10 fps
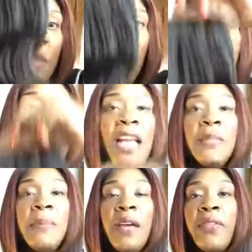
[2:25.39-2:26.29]
It
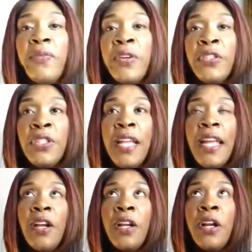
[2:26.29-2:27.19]
reminds me of the Virgin
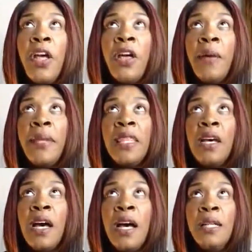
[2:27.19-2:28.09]
hair. I mean,
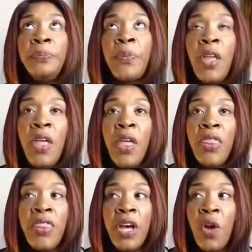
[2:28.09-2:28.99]
the
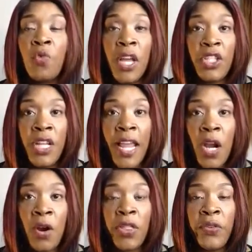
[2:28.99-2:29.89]
Russian
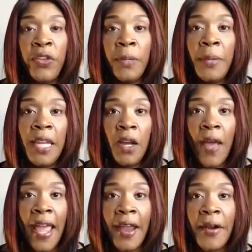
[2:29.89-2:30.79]
hair or the Filipino
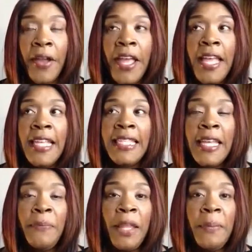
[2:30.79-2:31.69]
hair,
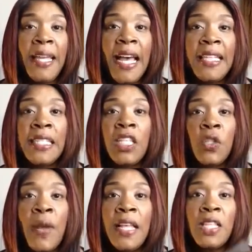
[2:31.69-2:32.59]
simply because the
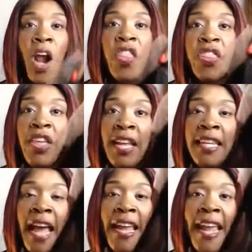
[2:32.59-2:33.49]
strands are thick in
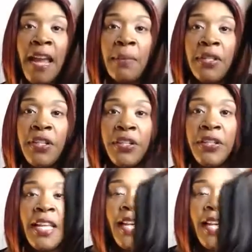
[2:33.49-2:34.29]
diameter.